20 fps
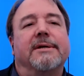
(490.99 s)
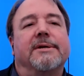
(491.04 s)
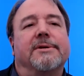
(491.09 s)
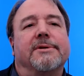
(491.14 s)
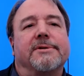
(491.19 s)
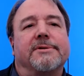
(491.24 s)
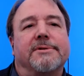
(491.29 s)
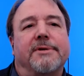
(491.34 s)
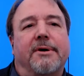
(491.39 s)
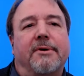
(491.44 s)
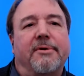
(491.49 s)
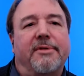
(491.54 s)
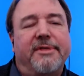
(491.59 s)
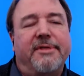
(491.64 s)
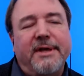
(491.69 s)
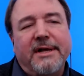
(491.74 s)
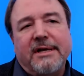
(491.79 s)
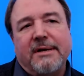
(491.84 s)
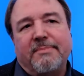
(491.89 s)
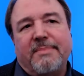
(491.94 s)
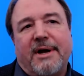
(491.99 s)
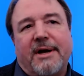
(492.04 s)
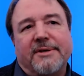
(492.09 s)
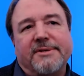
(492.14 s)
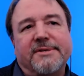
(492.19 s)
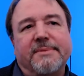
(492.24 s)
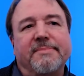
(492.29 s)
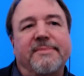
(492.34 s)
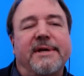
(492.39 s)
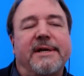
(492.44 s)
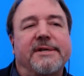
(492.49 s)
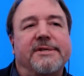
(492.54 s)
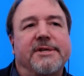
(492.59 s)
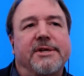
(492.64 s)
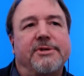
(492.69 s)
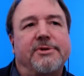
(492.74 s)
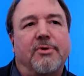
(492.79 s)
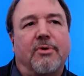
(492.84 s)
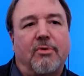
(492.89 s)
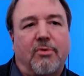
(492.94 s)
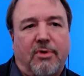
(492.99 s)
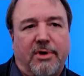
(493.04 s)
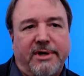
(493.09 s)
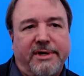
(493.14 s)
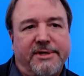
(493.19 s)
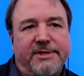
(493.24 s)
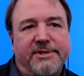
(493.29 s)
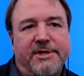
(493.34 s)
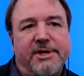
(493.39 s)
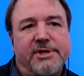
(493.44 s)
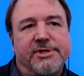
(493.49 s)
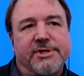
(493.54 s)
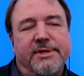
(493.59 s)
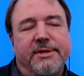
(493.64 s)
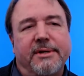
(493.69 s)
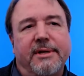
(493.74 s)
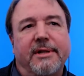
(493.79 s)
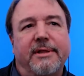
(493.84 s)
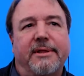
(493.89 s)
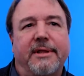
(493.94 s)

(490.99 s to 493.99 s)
So think about some things in your organization